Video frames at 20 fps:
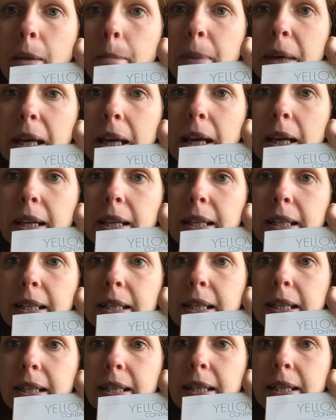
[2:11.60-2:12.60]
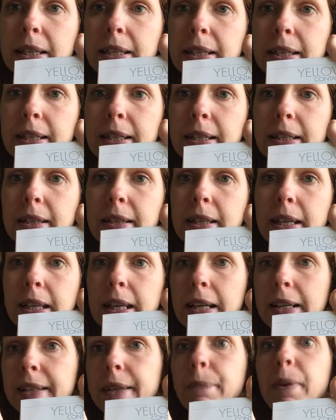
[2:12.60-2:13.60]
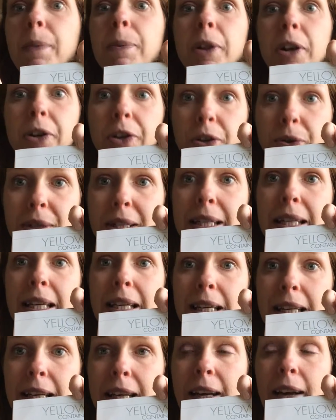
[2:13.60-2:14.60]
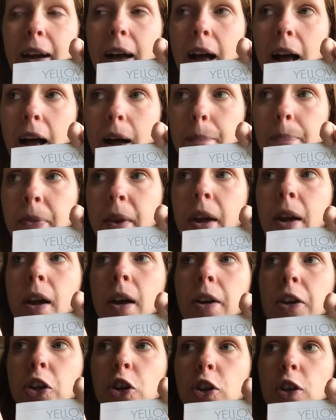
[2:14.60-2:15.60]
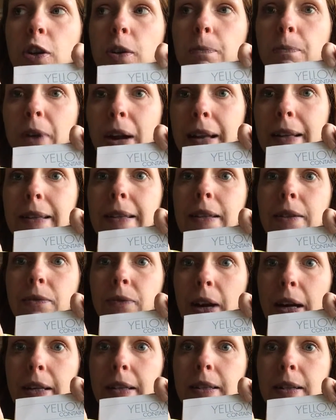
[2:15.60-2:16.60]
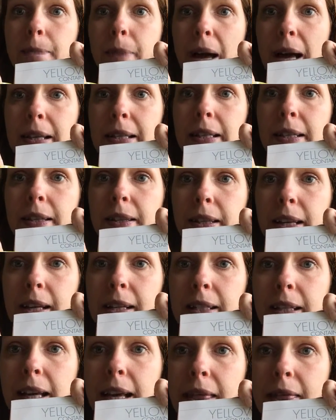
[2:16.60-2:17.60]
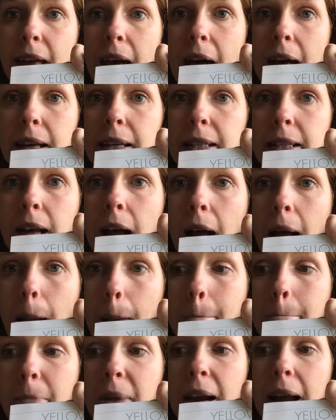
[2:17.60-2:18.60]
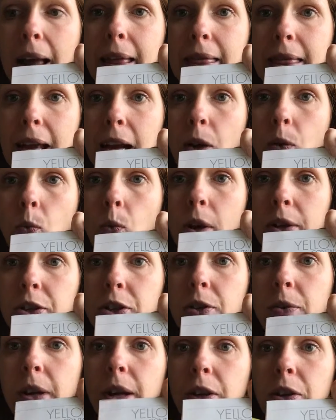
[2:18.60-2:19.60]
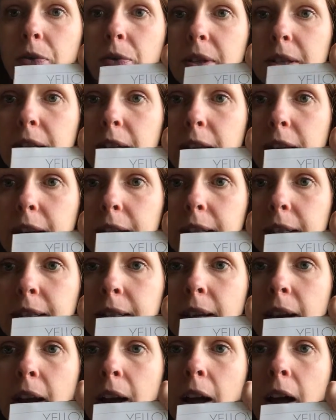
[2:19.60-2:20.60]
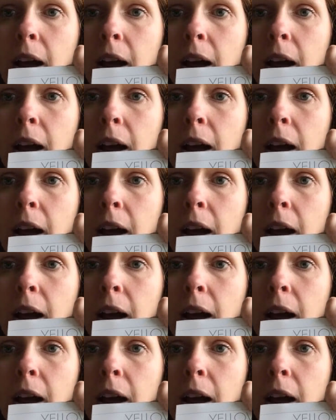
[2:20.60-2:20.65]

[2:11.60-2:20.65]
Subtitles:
Because this is the things that people are used to eating, your breads and rice and pasta and things like that. But I think once you get used to this,